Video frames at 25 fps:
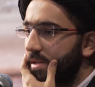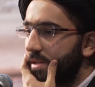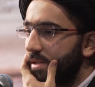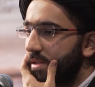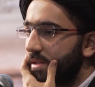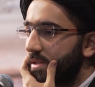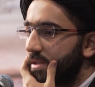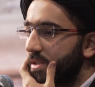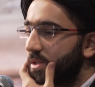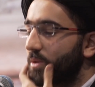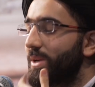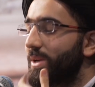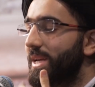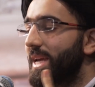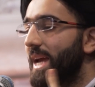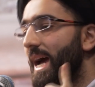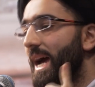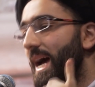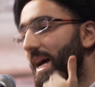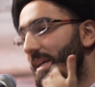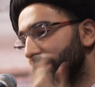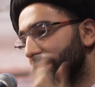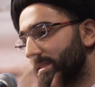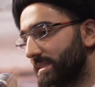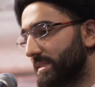So he
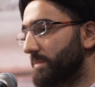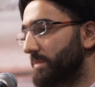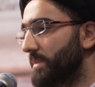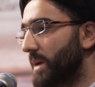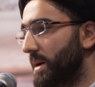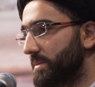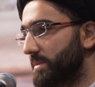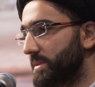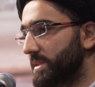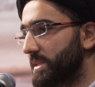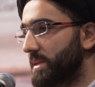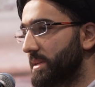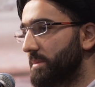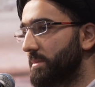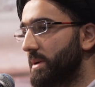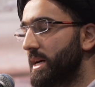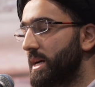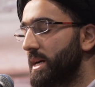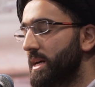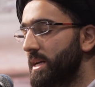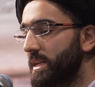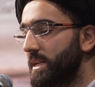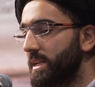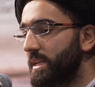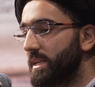asks Imam
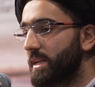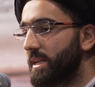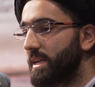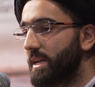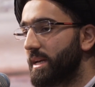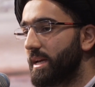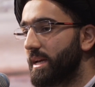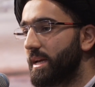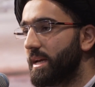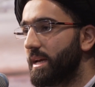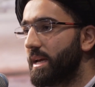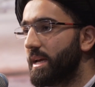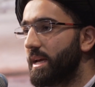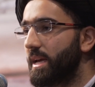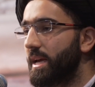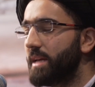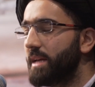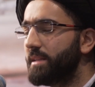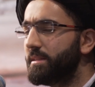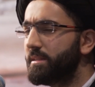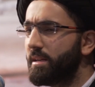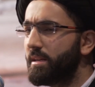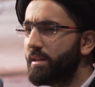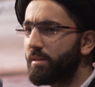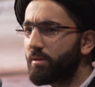Zaman,
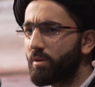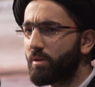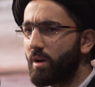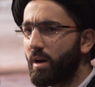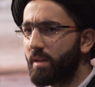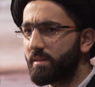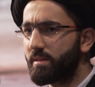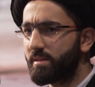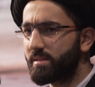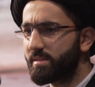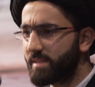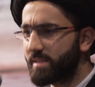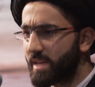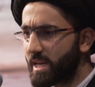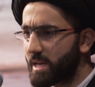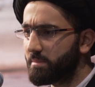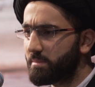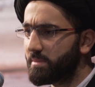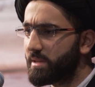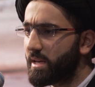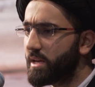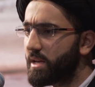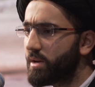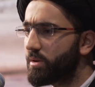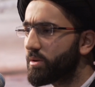and either on the
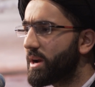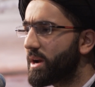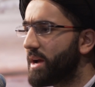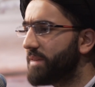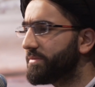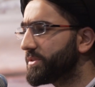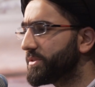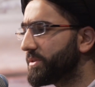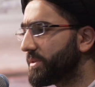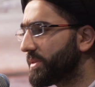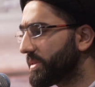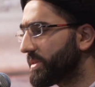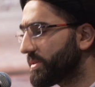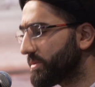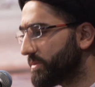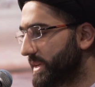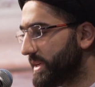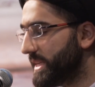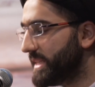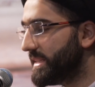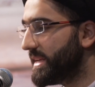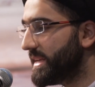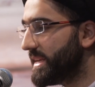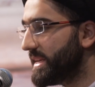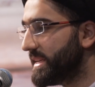same day or after
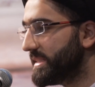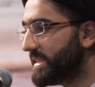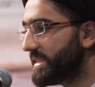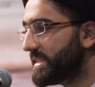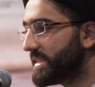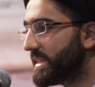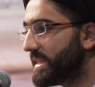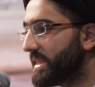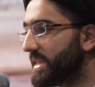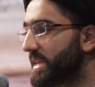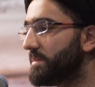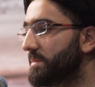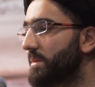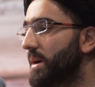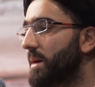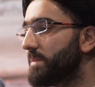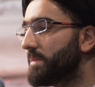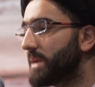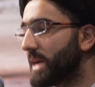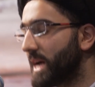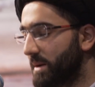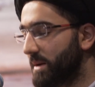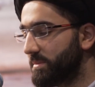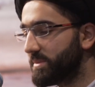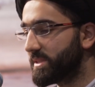3 days, the
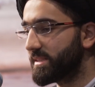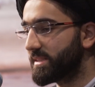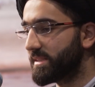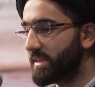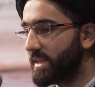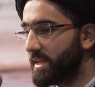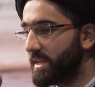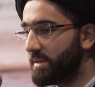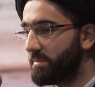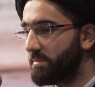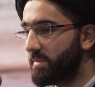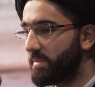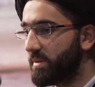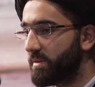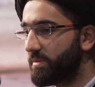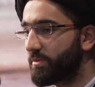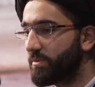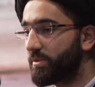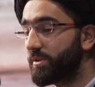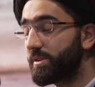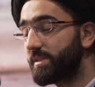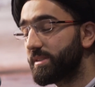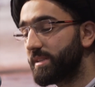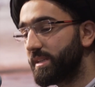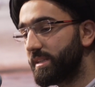Imam comes to him.
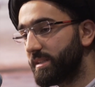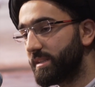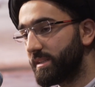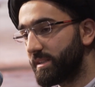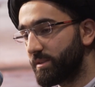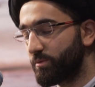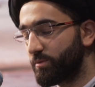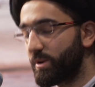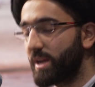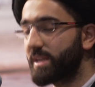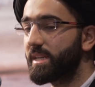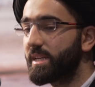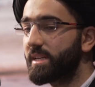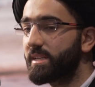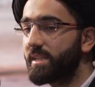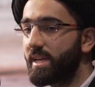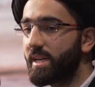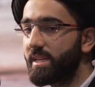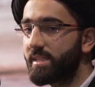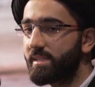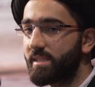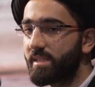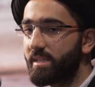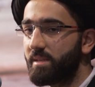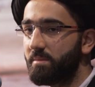First, he didn't
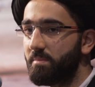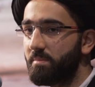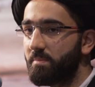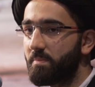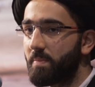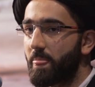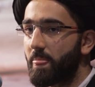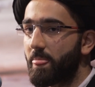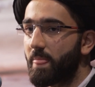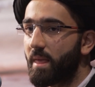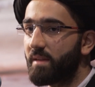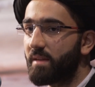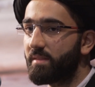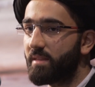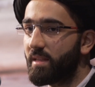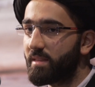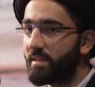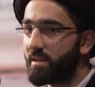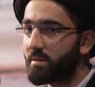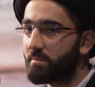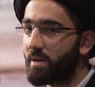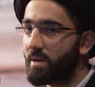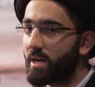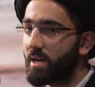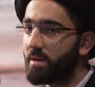recognize him. Then
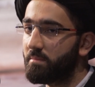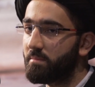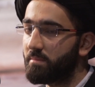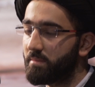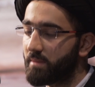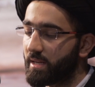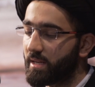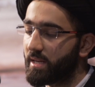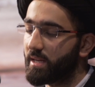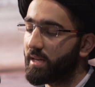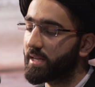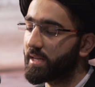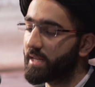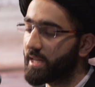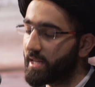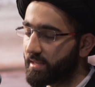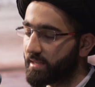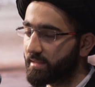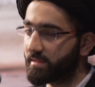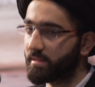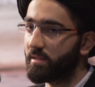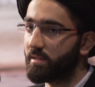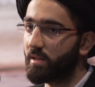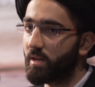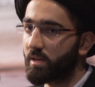the Imam,
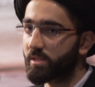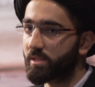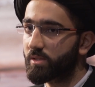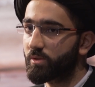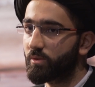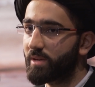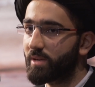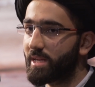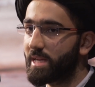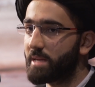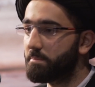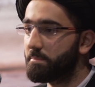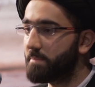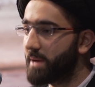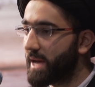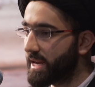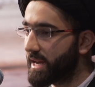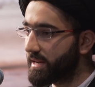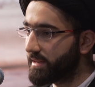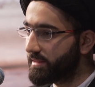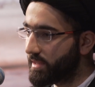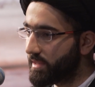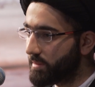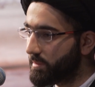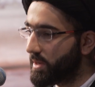again, it's a long story, he
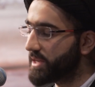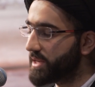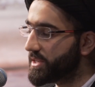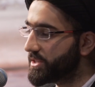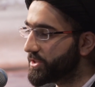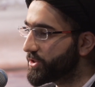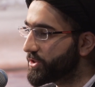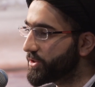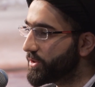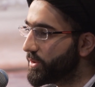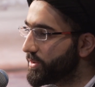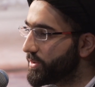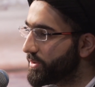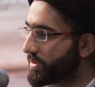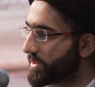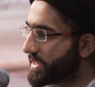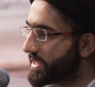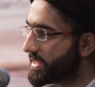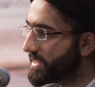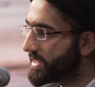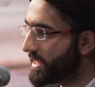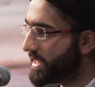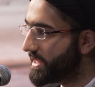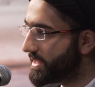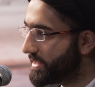patted him on his shoulder.
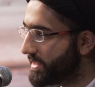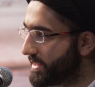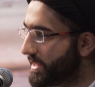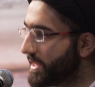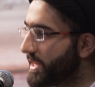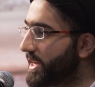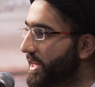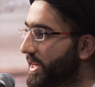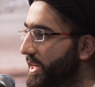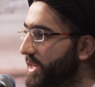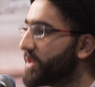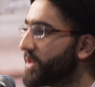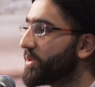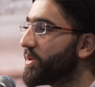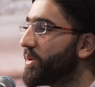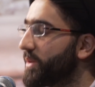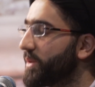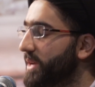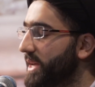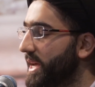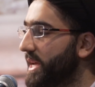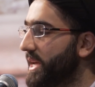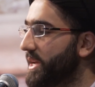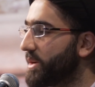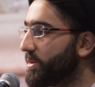He said, you're
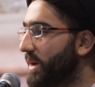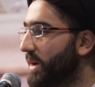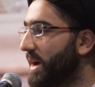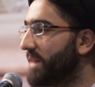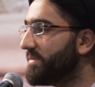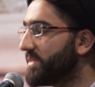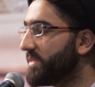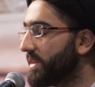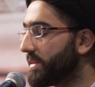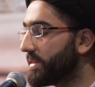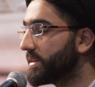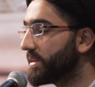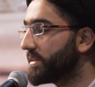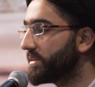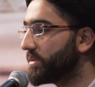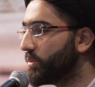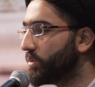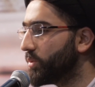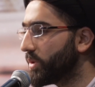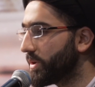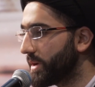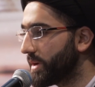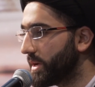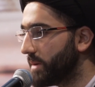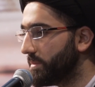okay, you have nothing to
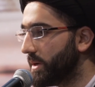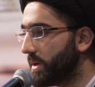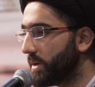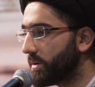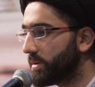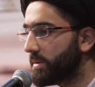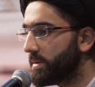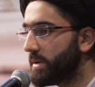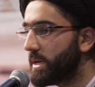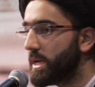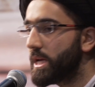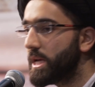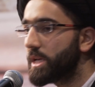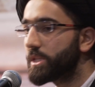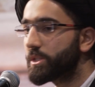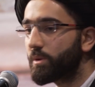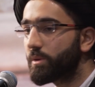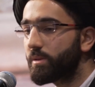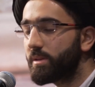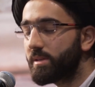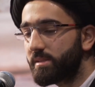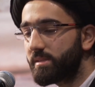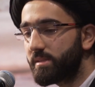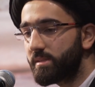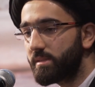worry about. So
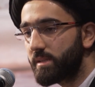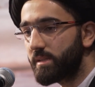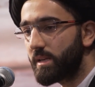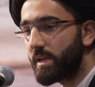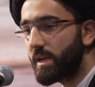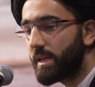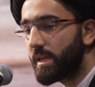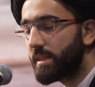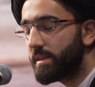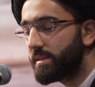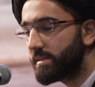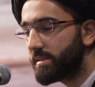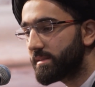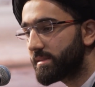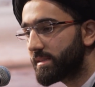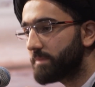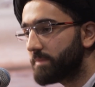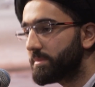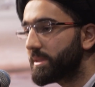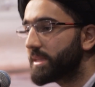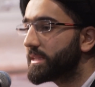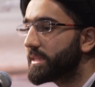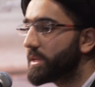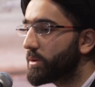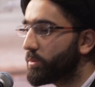this is
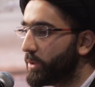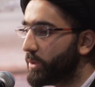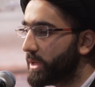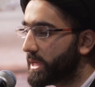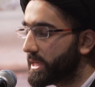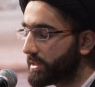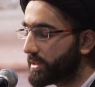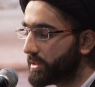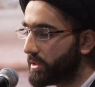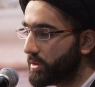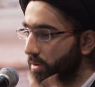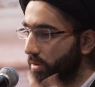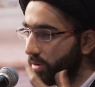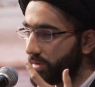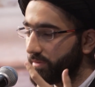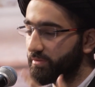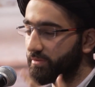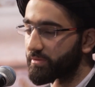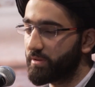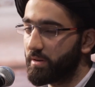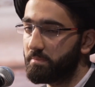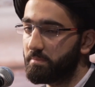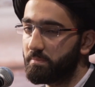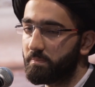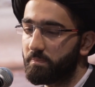something that we could learn
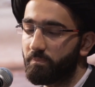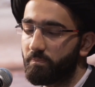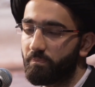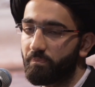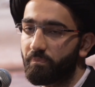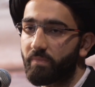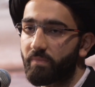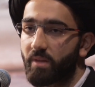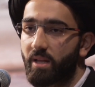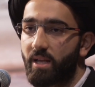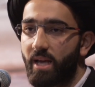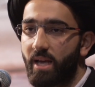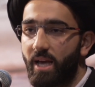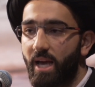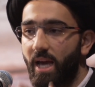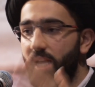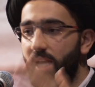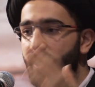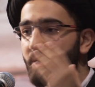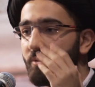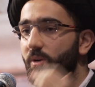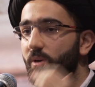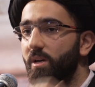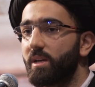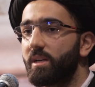from.
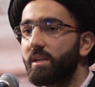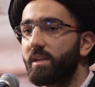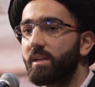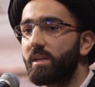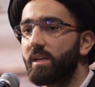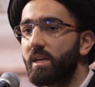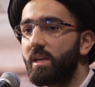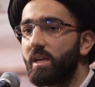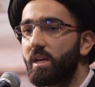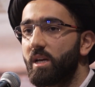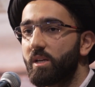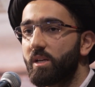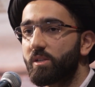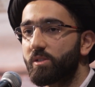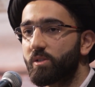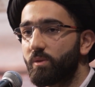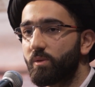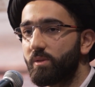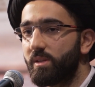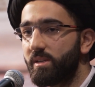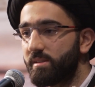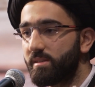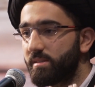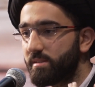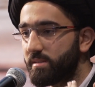Anyway,
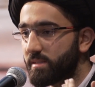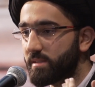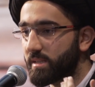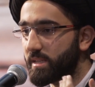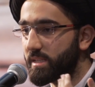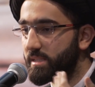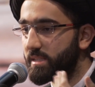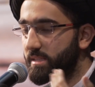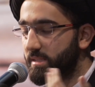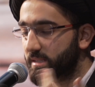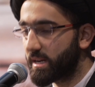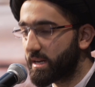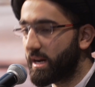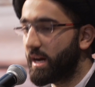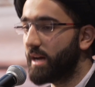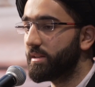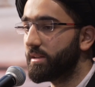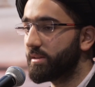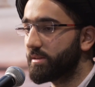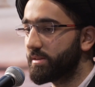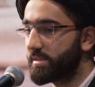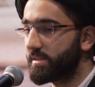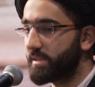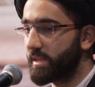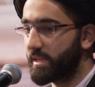so this
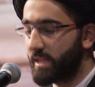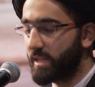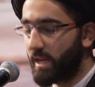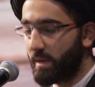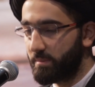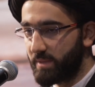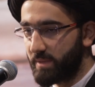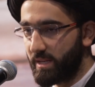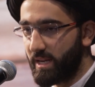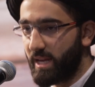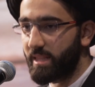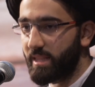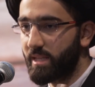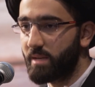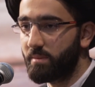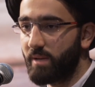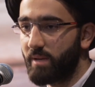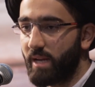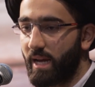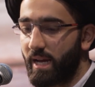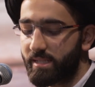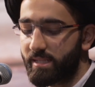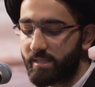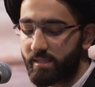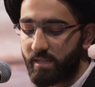scholar, Sayyid Abdul Azim
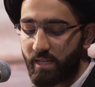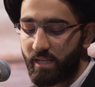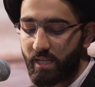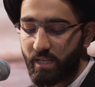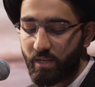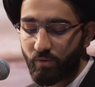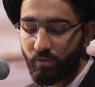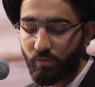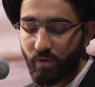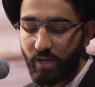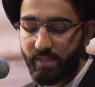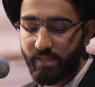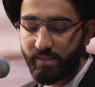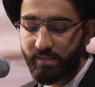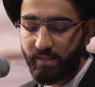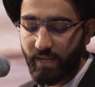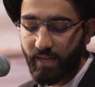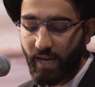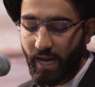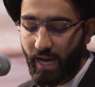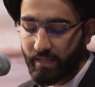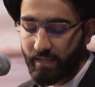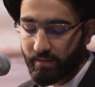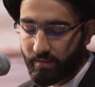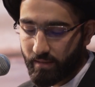al-Hassani, narrates a
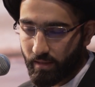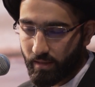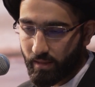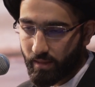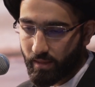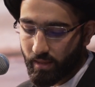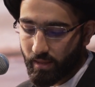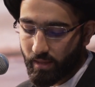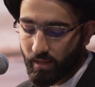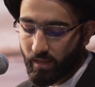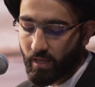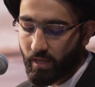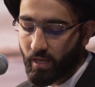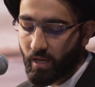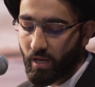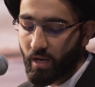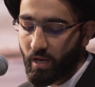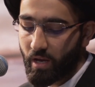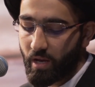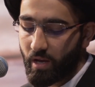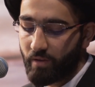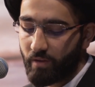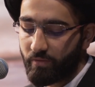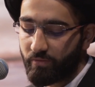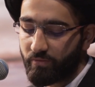hadith
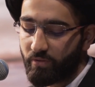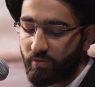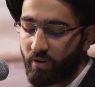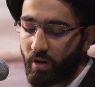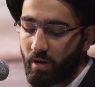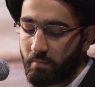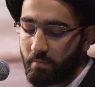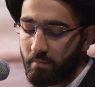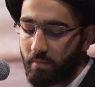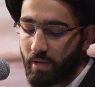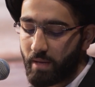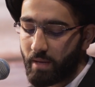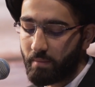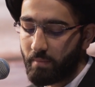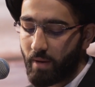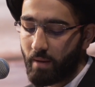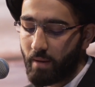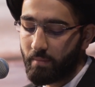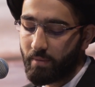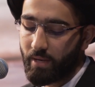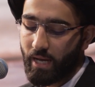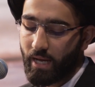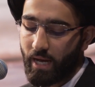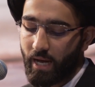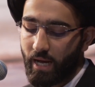from
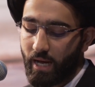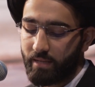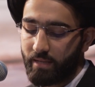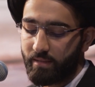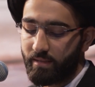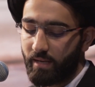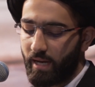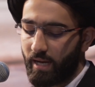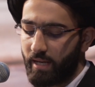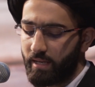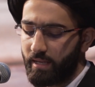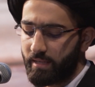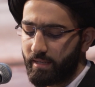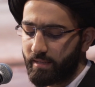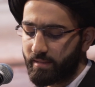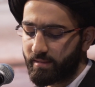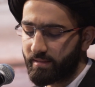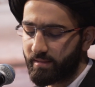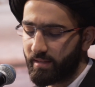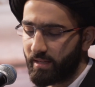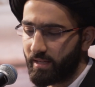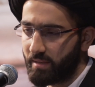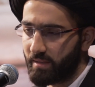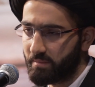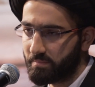Imam al-Hadi alayhi
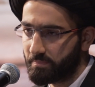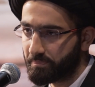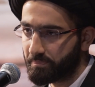salam.